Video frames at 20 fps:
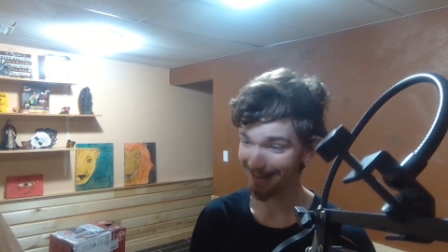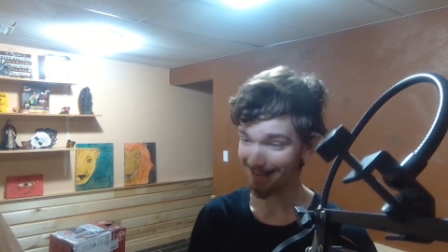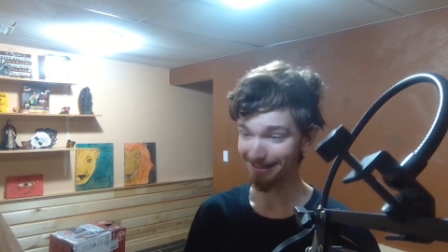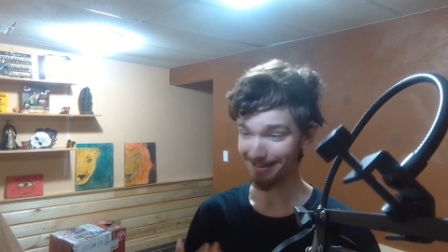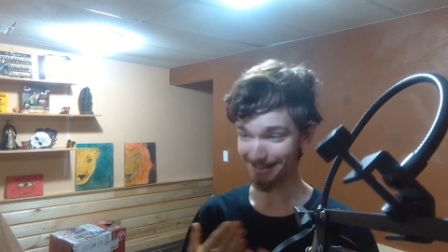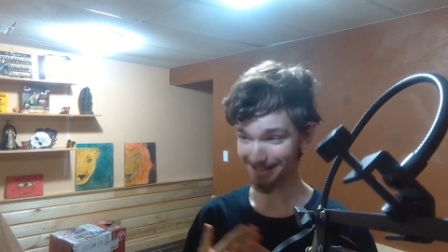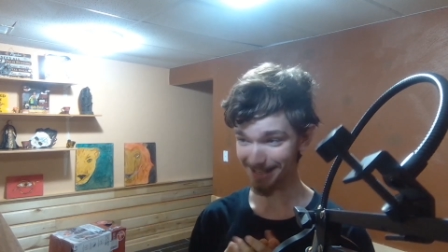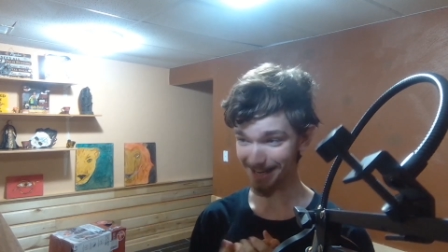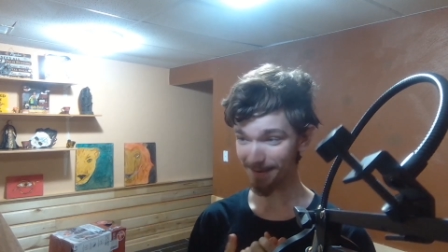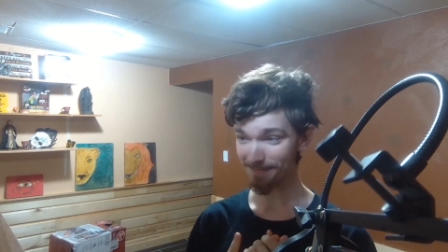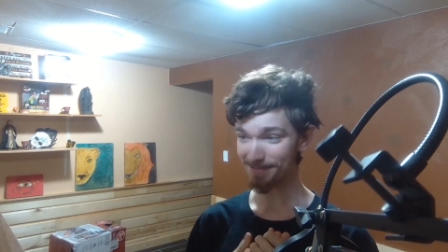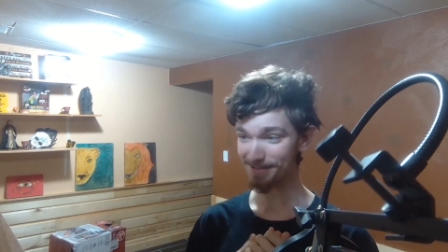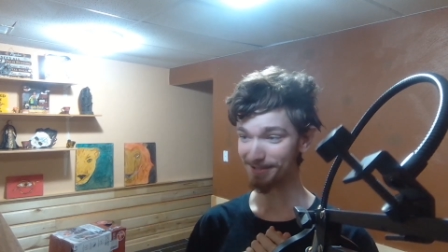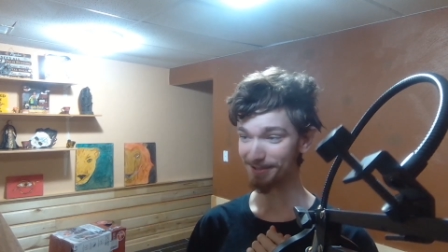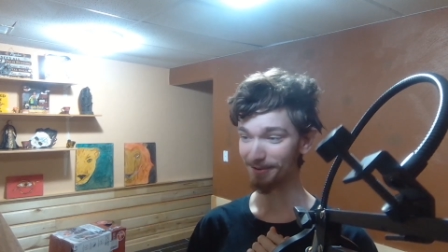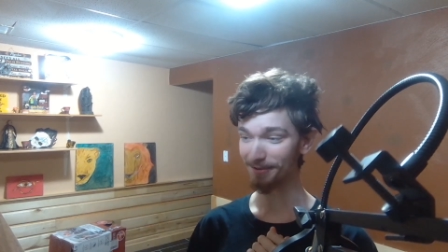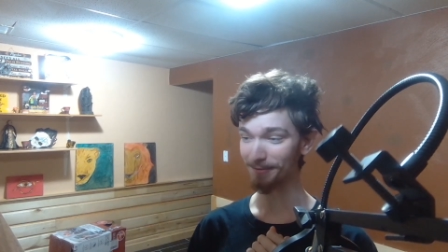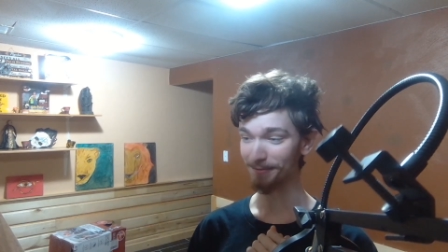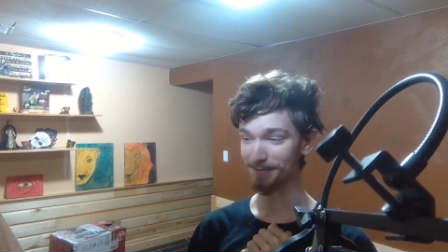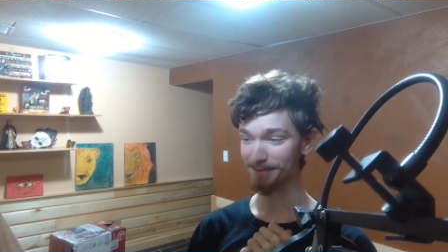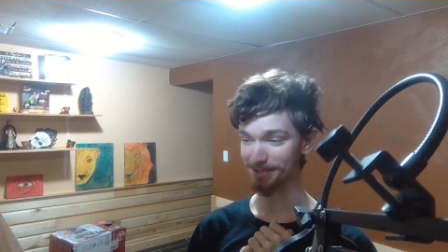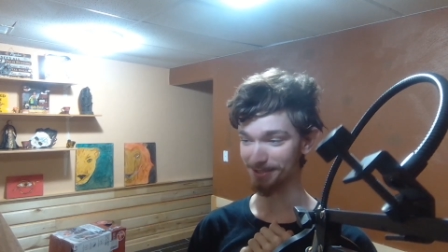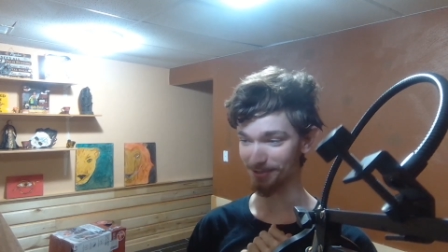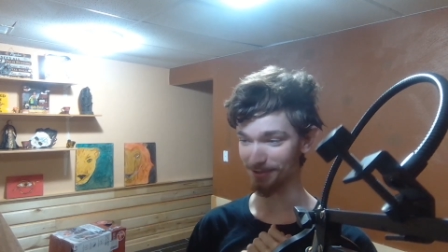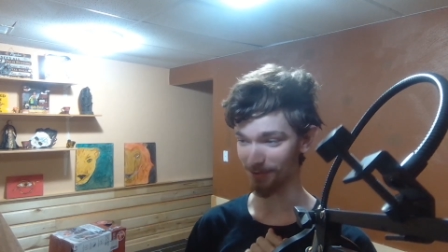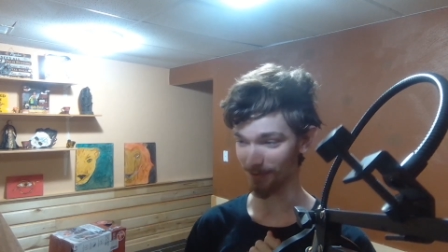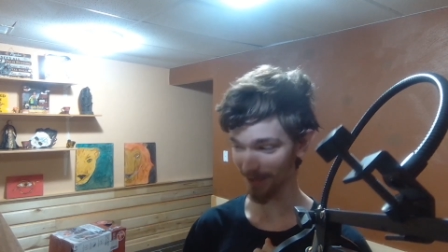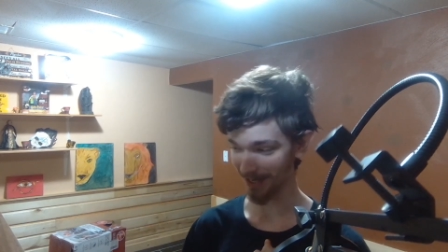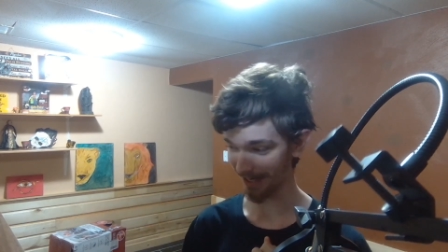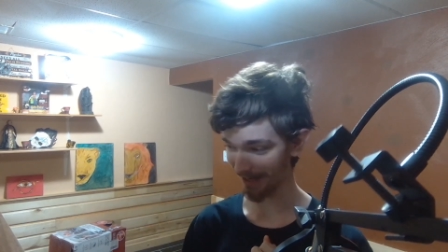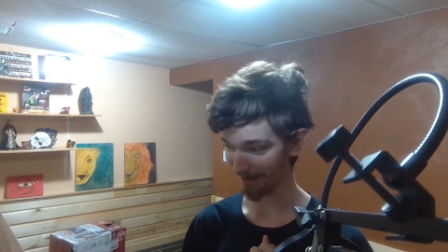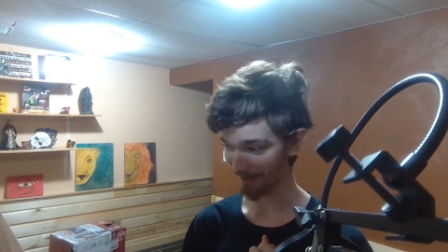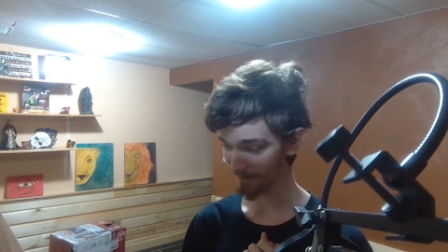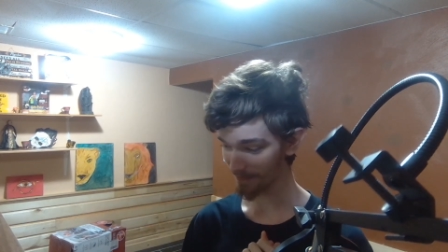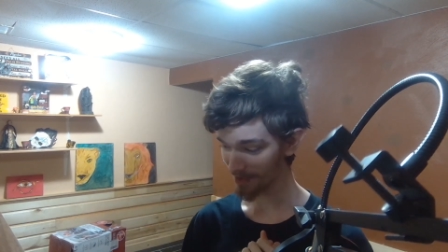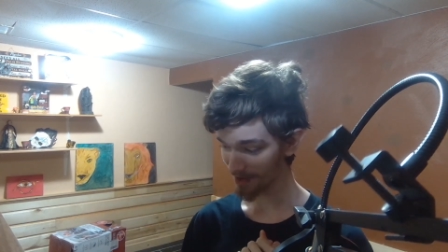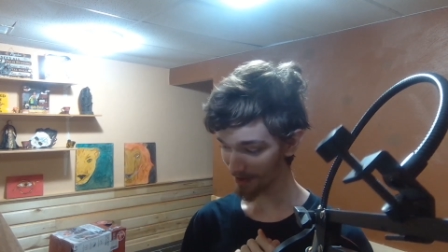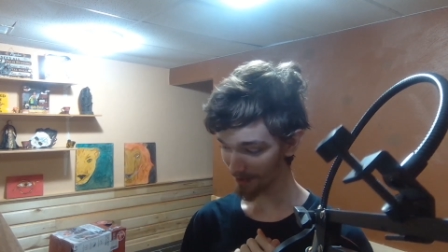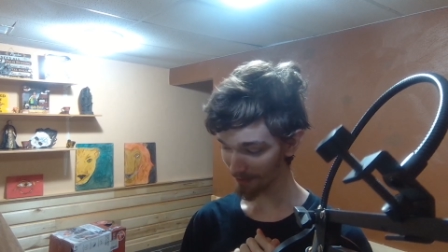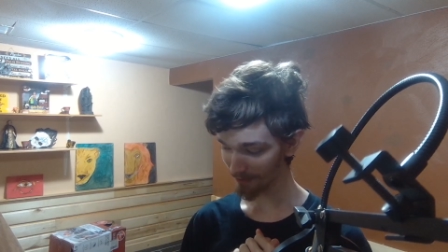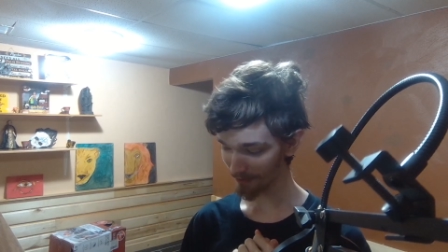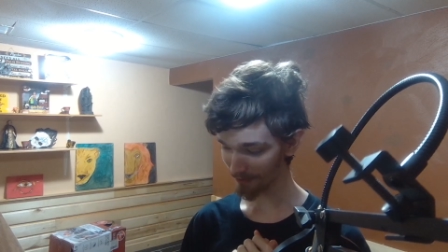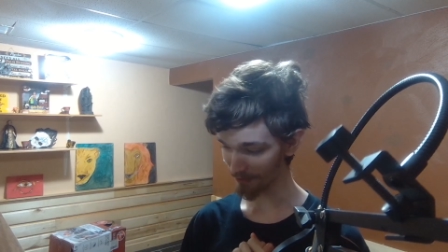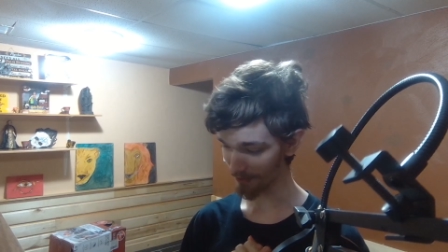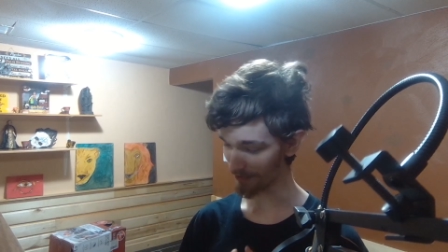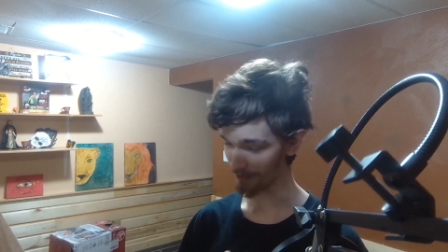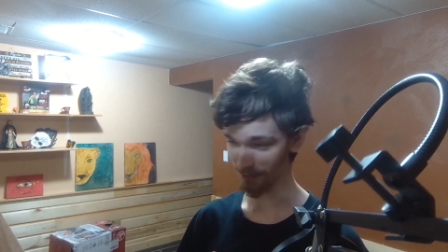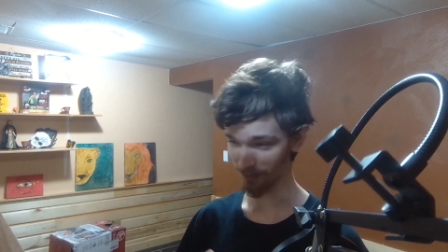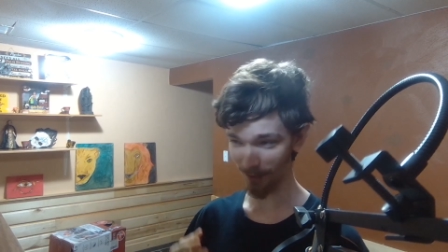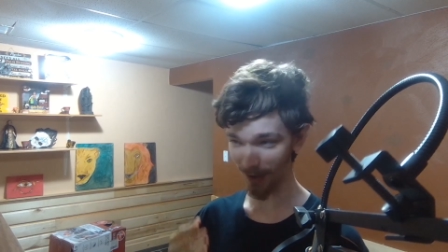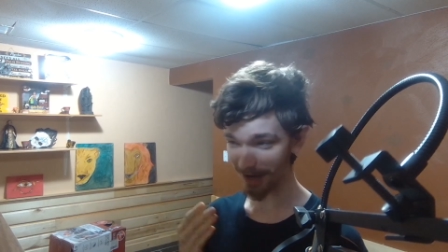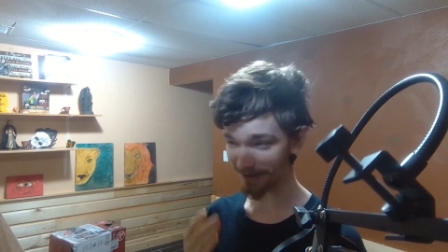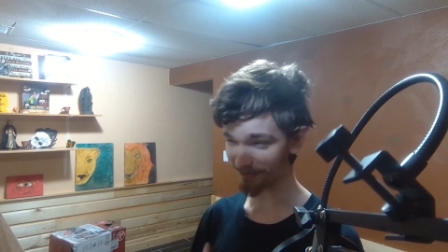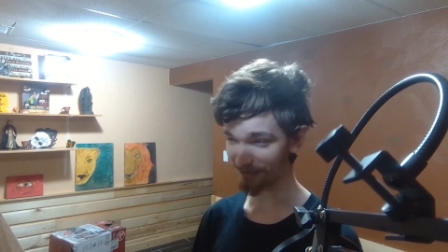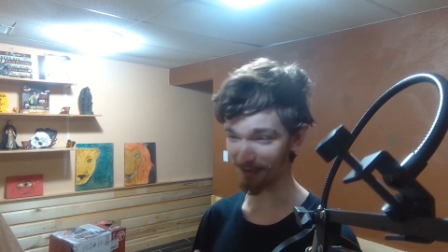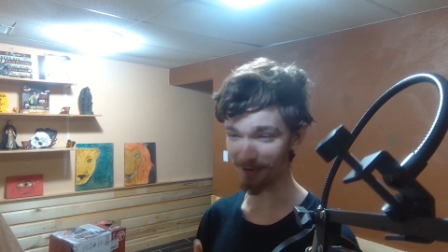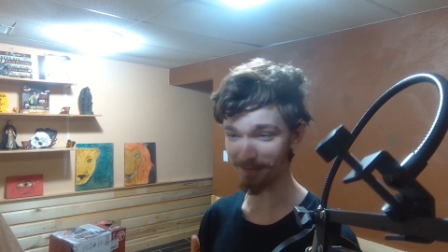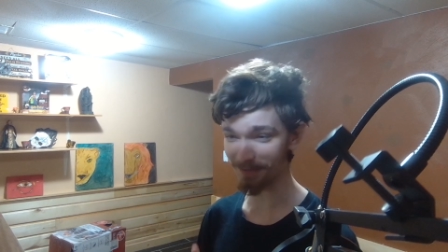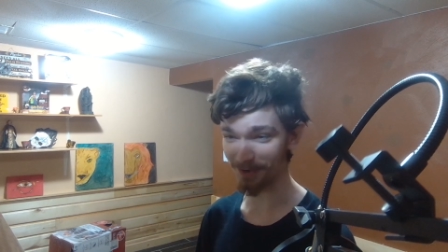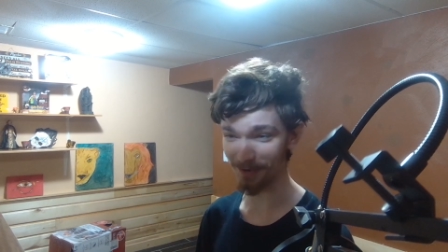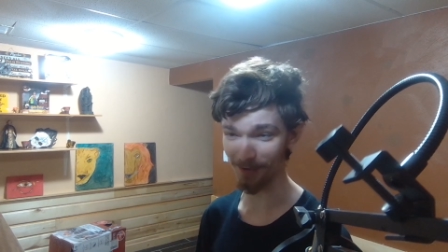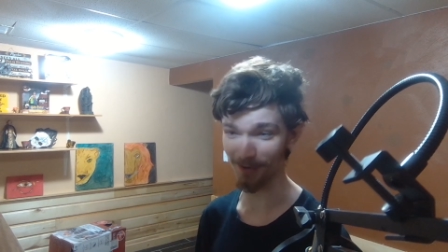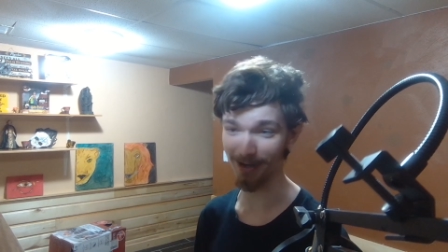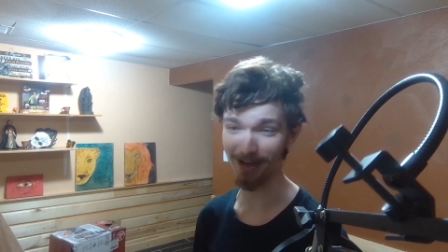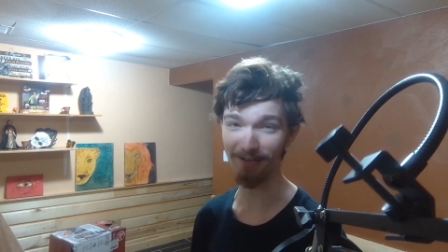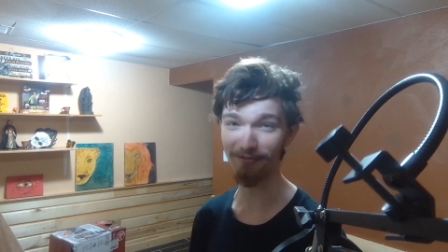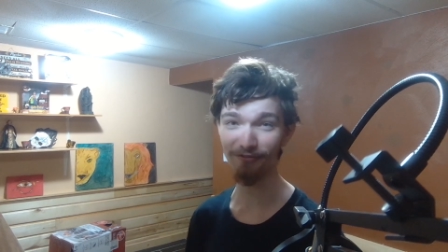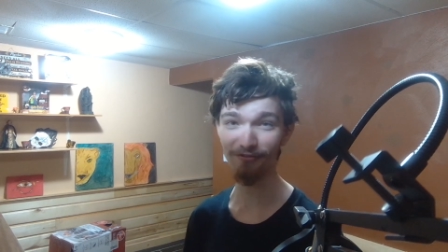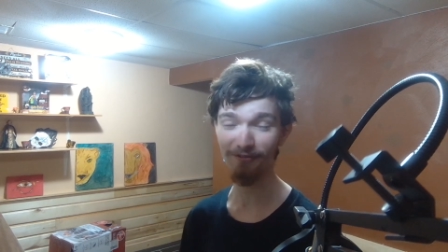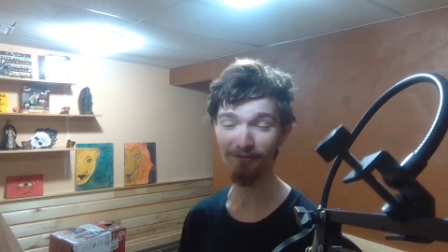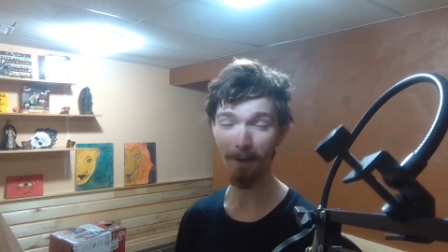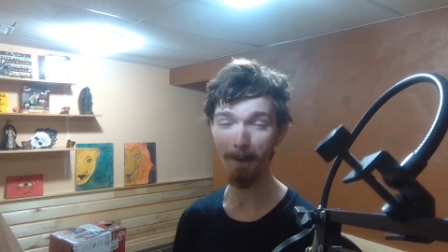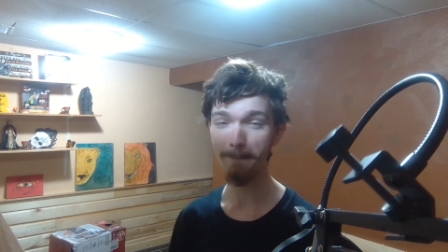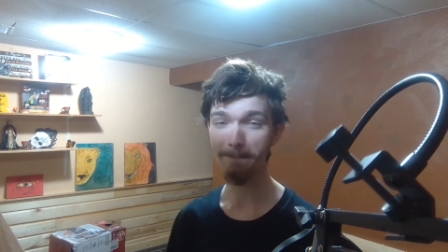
This episode was great. F right from the riff,